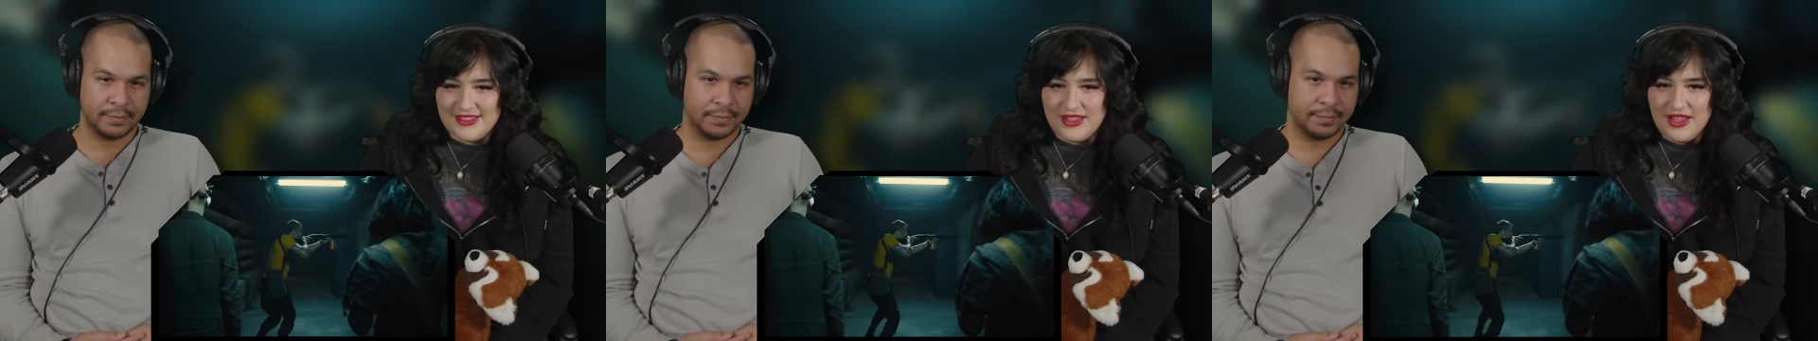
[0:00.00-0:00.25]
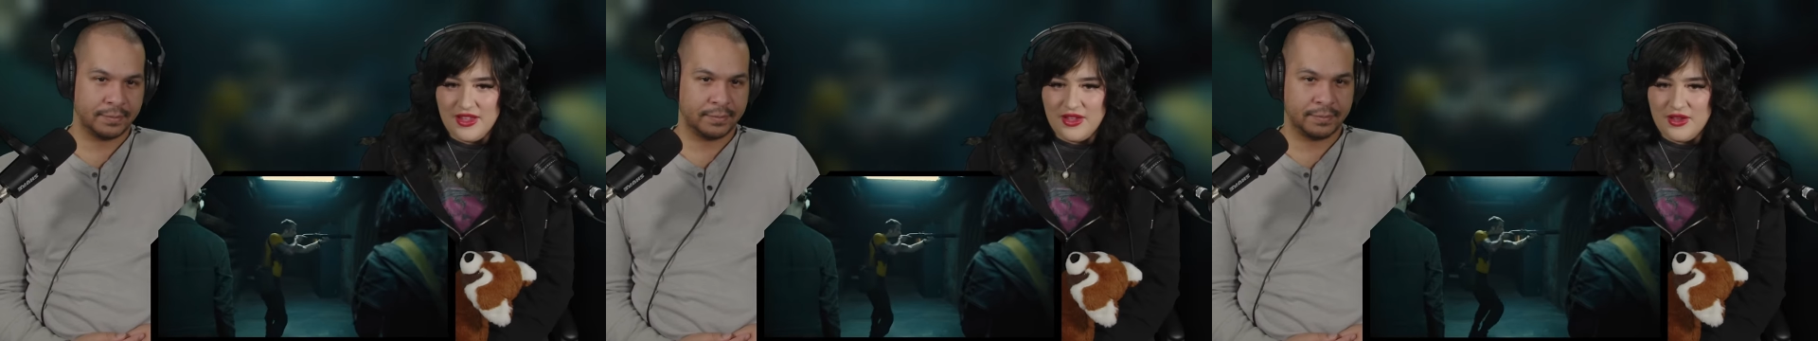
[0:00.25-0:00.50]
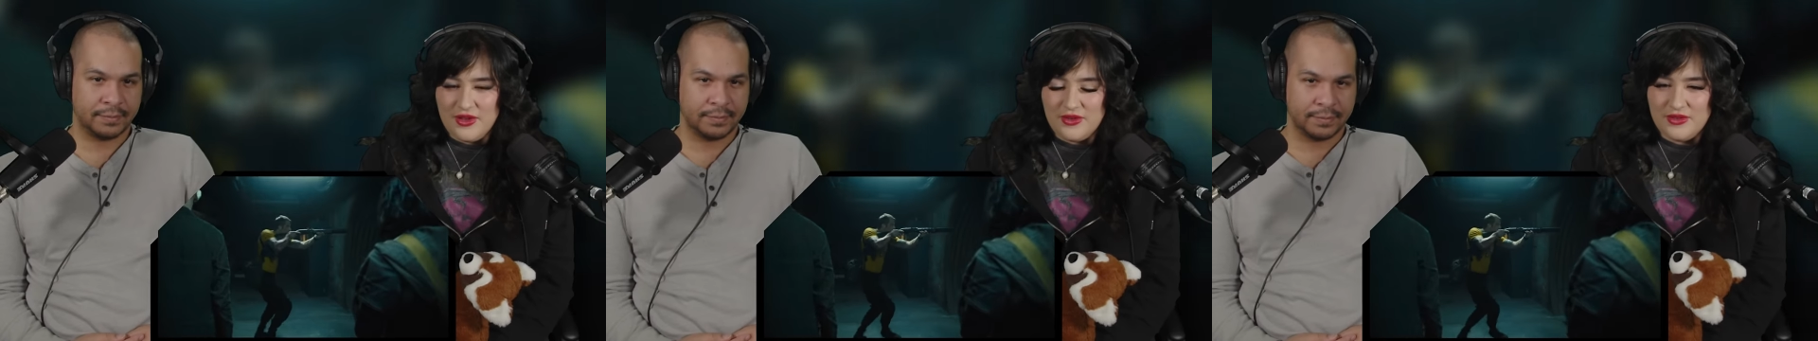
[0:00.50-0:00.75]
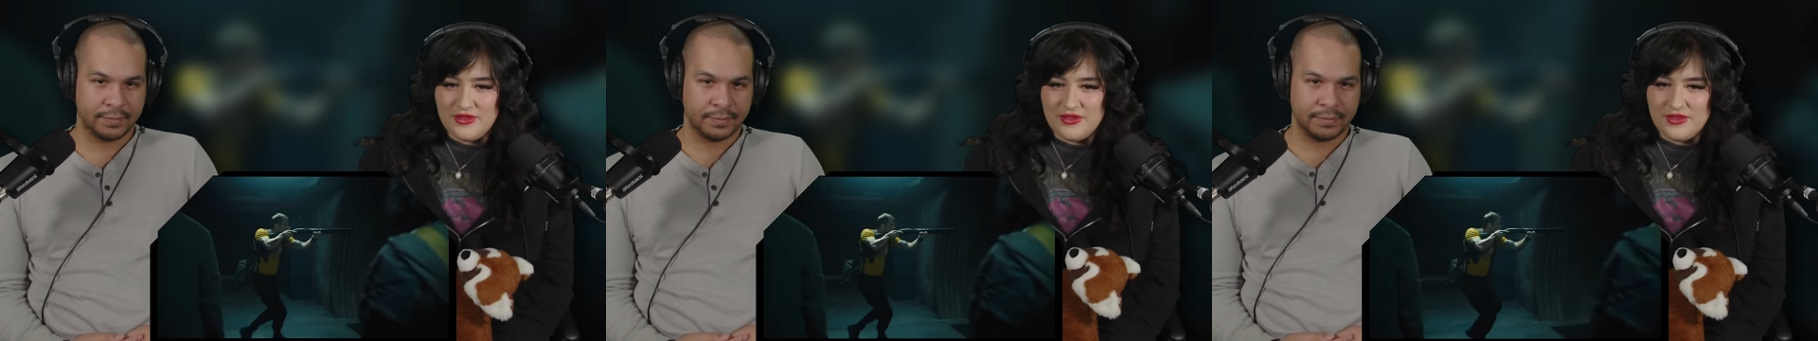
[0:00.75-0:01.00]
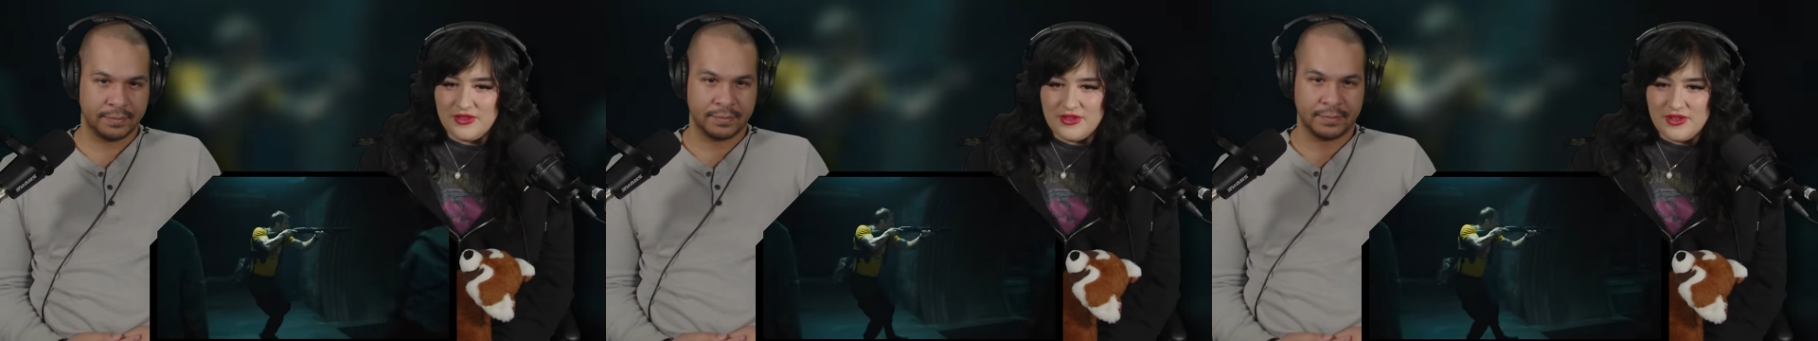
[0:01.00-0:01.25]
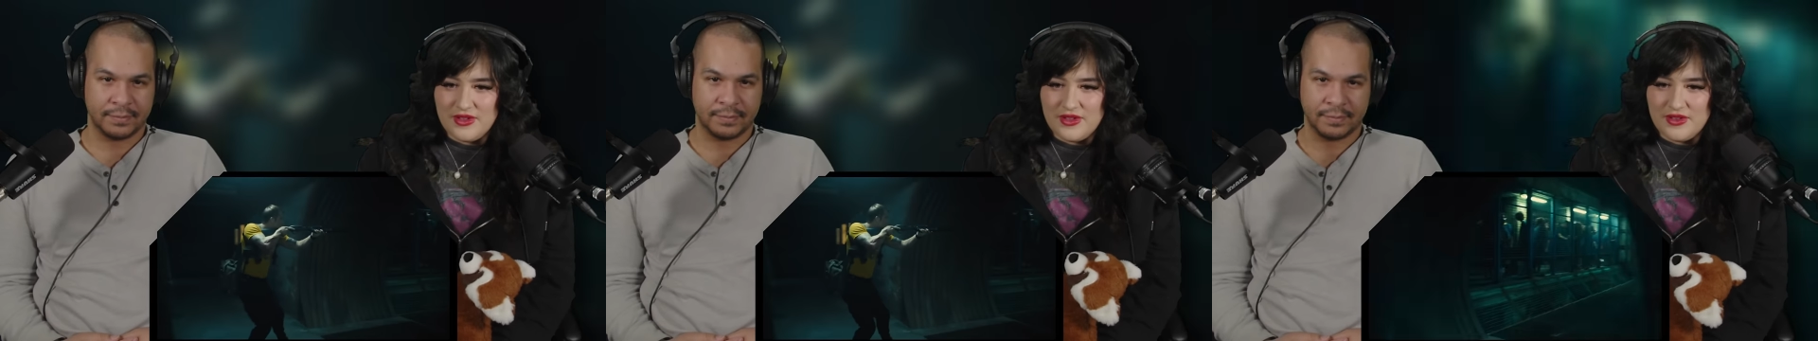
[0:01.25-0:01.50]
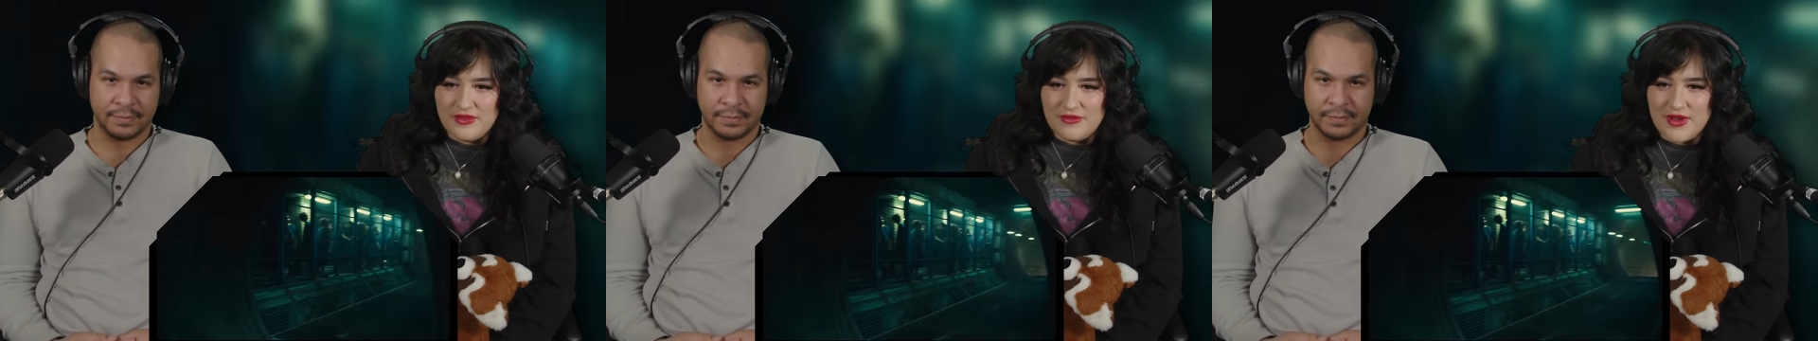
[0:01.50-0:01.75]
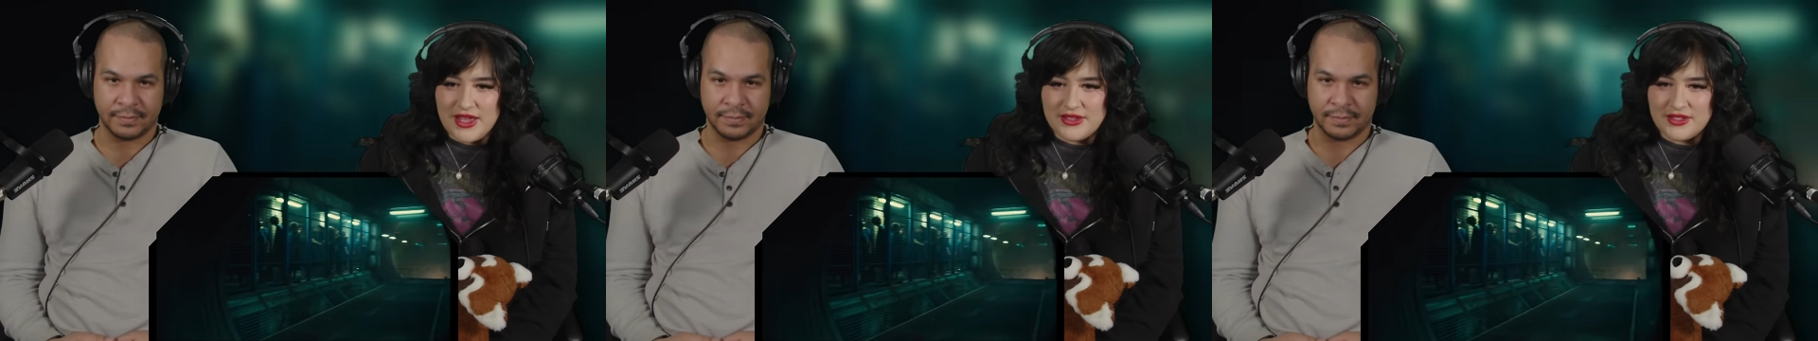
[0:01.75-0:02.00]
Speaker 1: Uh-oh.
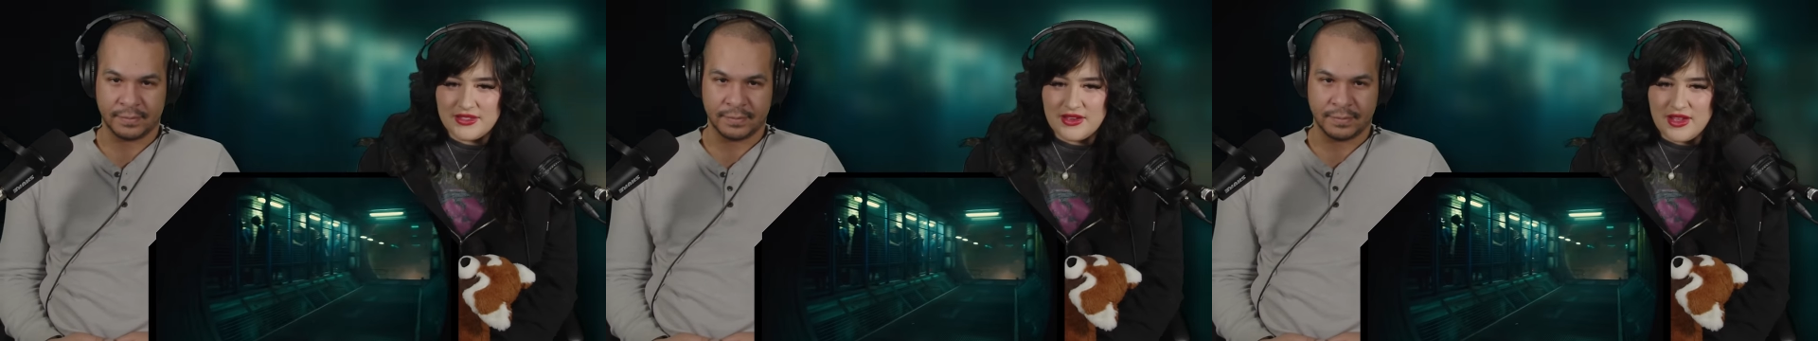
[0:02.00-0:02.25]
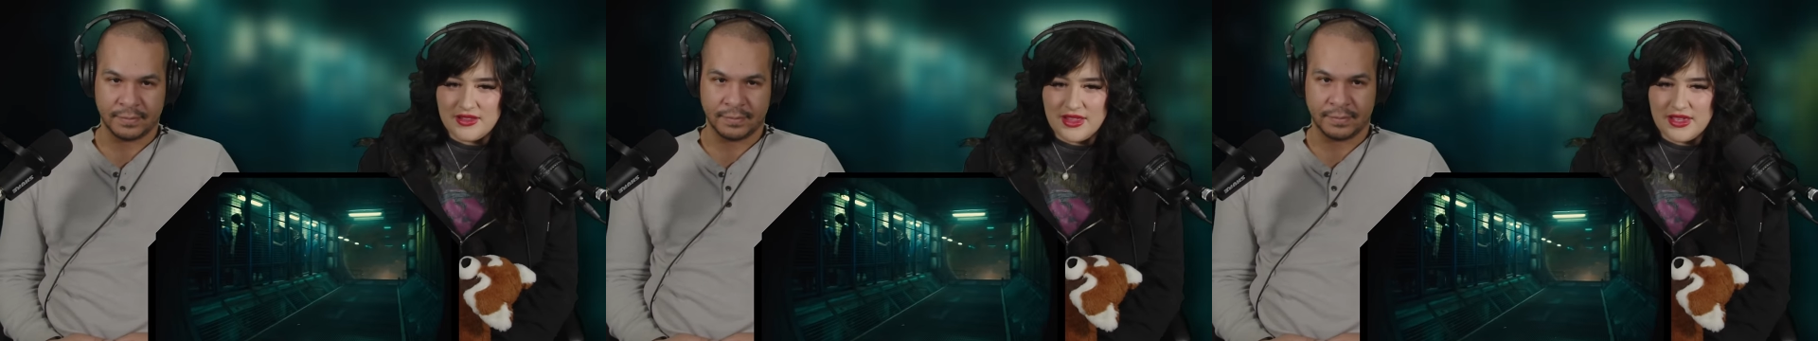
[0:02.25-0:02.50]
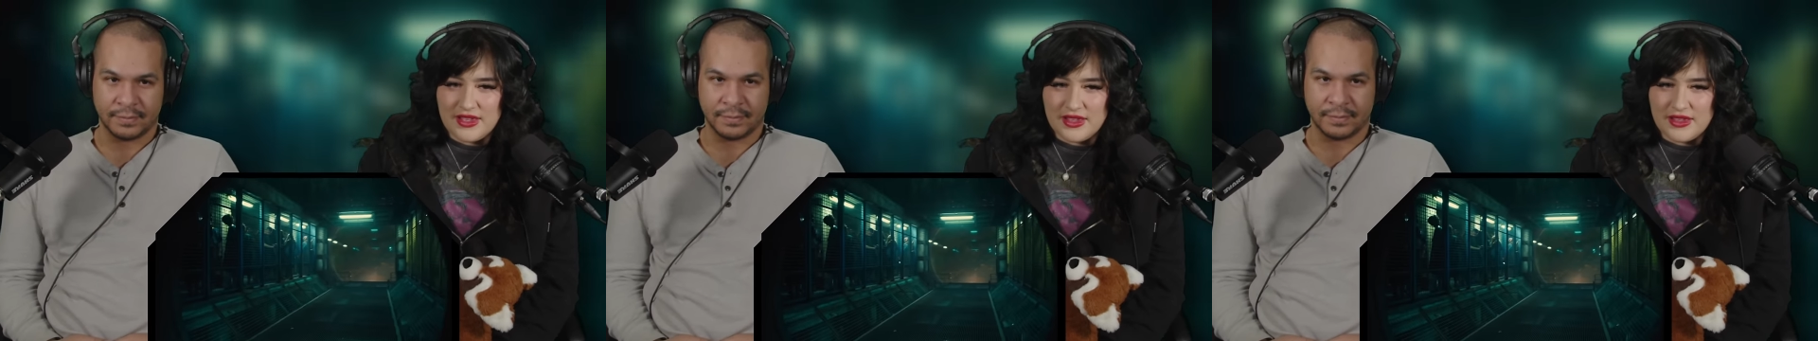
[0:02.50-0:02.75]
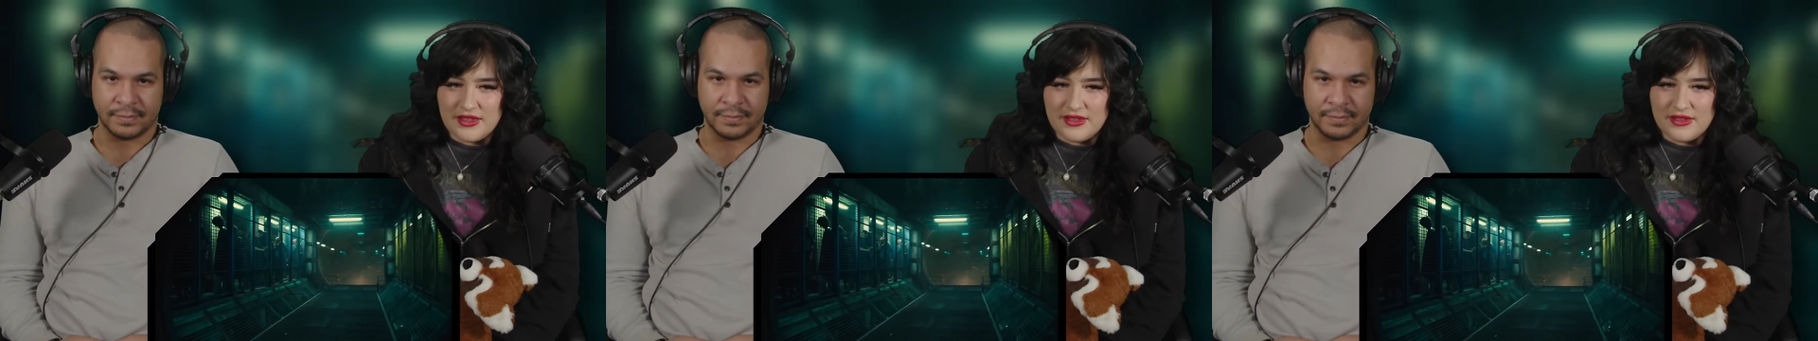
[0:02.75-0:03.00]
Rat does not like it.